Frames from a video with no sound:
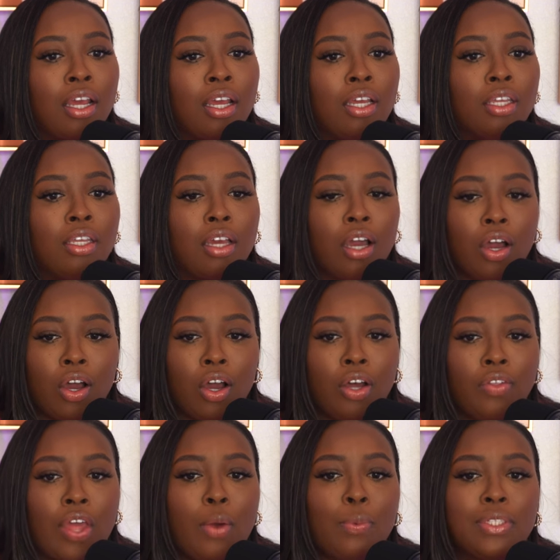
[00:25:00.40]
y'all,
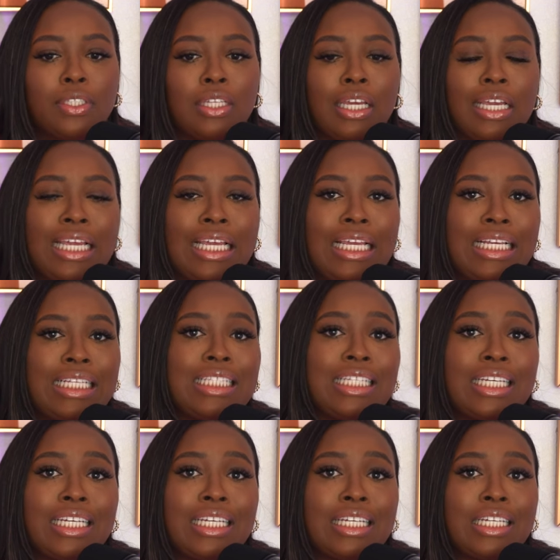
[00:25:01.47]
that was the
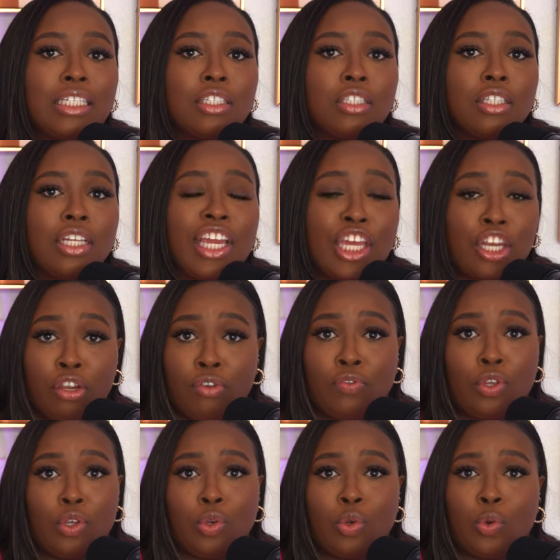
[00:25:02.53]
easiest
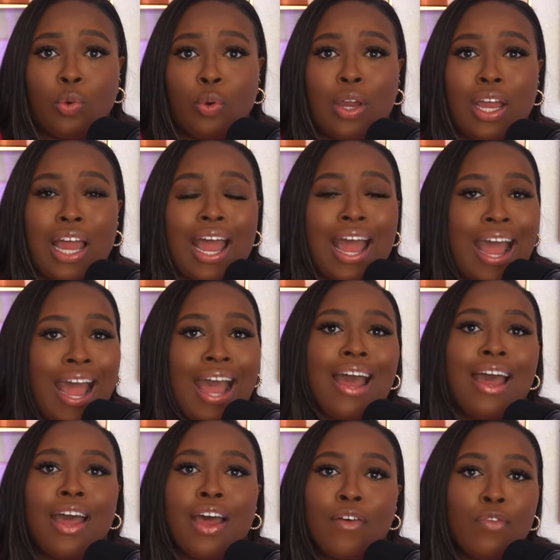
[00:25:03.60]
interview I
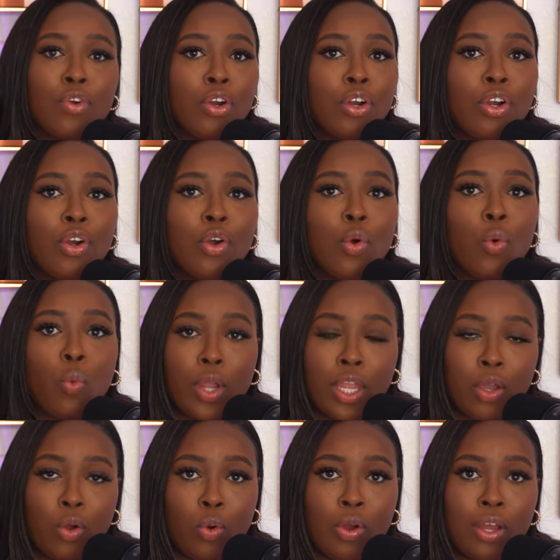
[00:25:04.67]
ever went
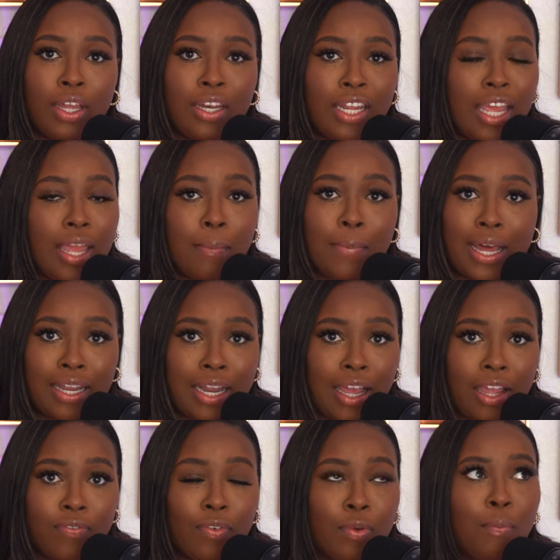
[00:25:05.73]
on in my
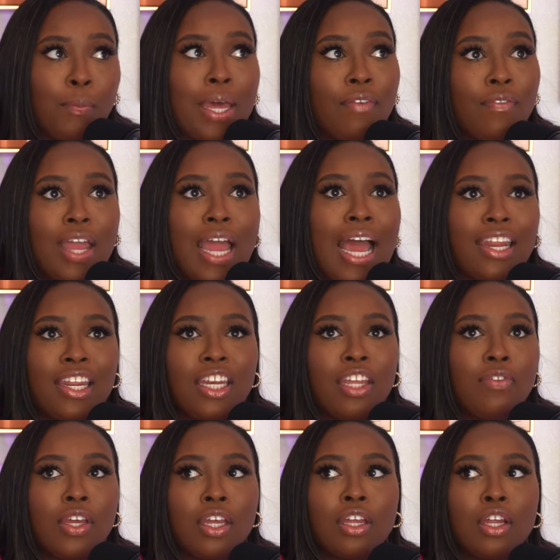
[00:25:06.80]
life. Matter of fact, I didn't
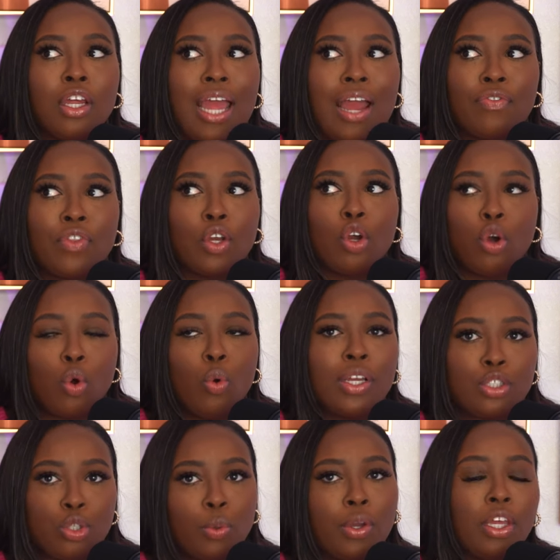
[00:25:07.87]
even have to go
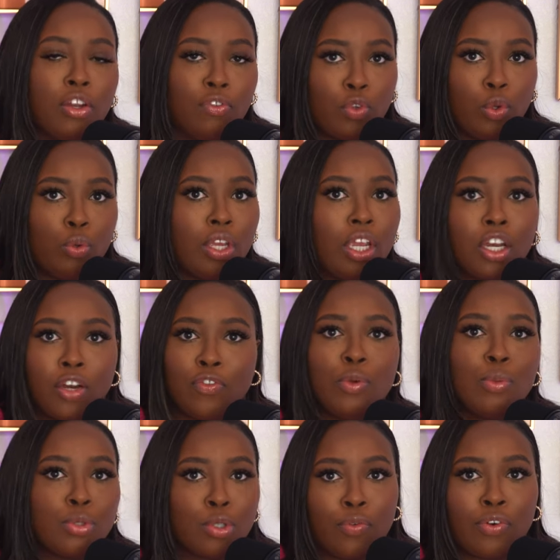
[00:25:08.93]
into an interview. The interview
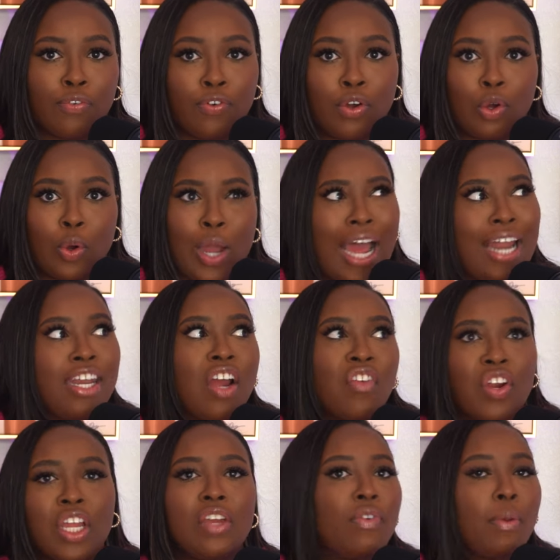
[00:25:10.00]
was over the phone. I never
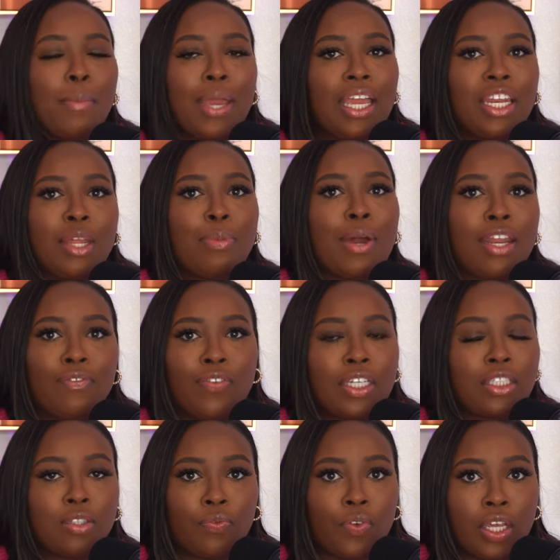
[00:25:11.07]
even met anybody face
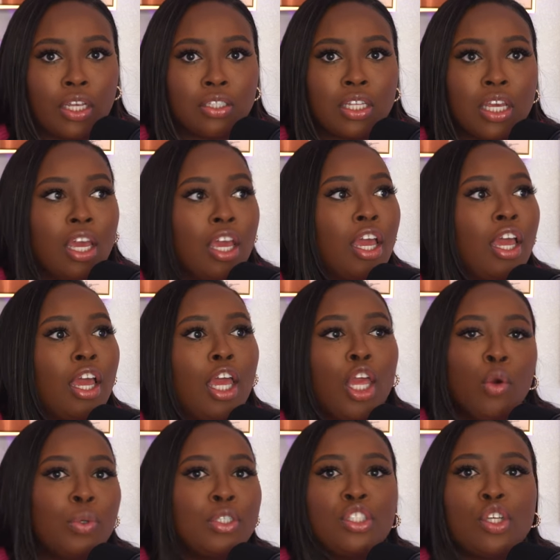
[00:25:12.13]
to face. It
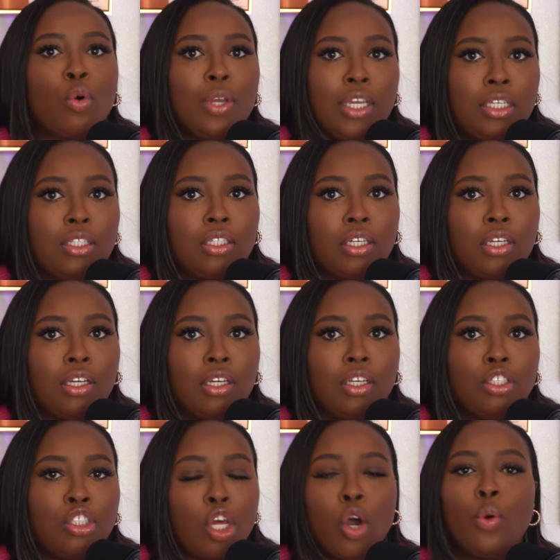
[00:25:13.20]
was so easy.
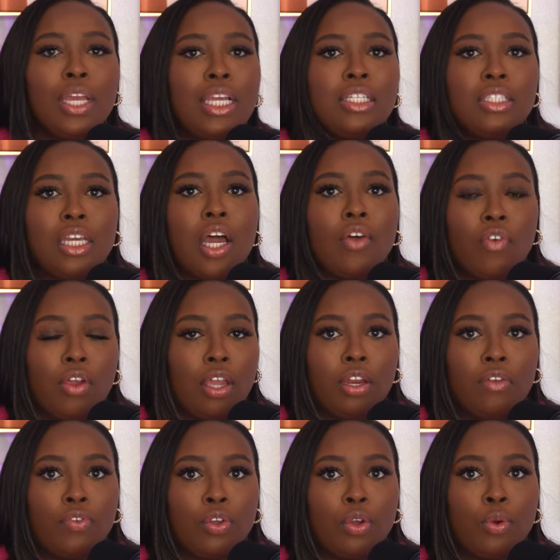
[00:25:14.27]
So easy of an
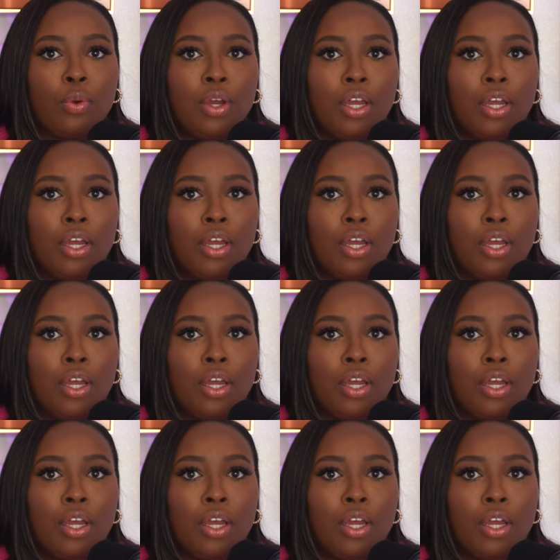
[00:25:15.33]
interview.